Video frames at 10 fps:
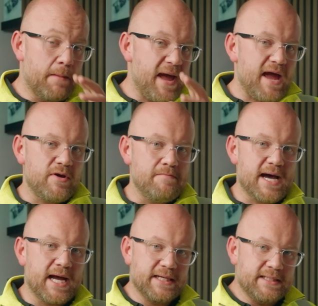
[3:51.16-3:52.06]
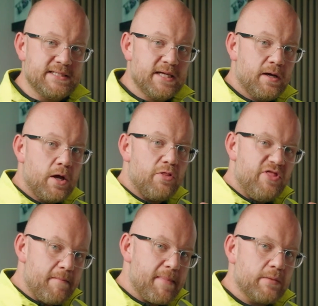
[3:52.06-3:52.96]
bear in mind,
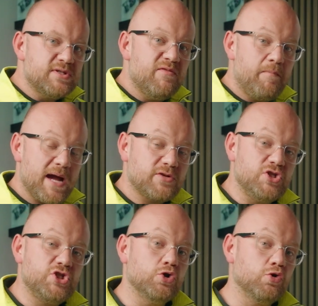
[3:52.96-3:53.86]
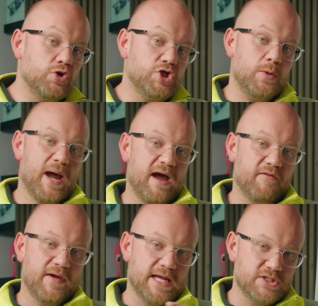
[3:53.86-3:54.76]
the amount of battery storage you
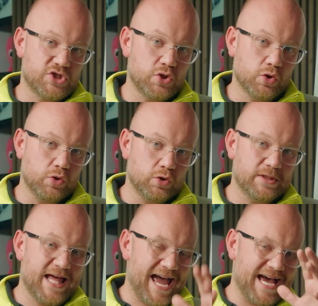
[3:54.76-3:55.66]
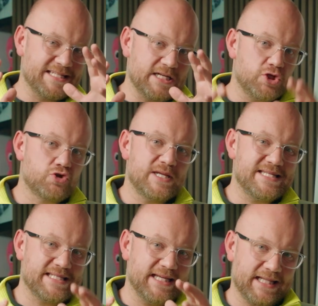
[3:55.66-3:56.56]
have installed has an
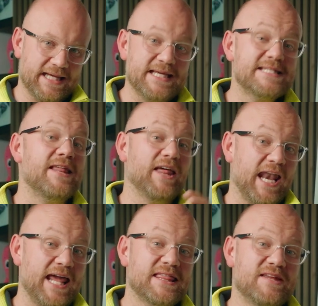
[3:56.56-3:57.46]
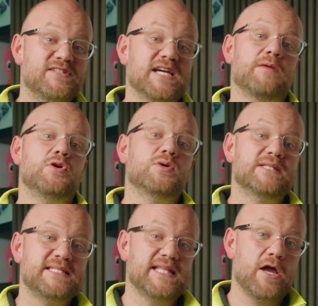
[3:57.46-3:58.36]
intrinsic link to the length of time you
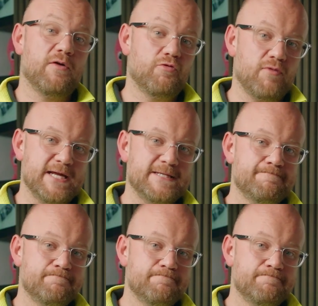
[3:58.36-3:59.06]
can stay off grid.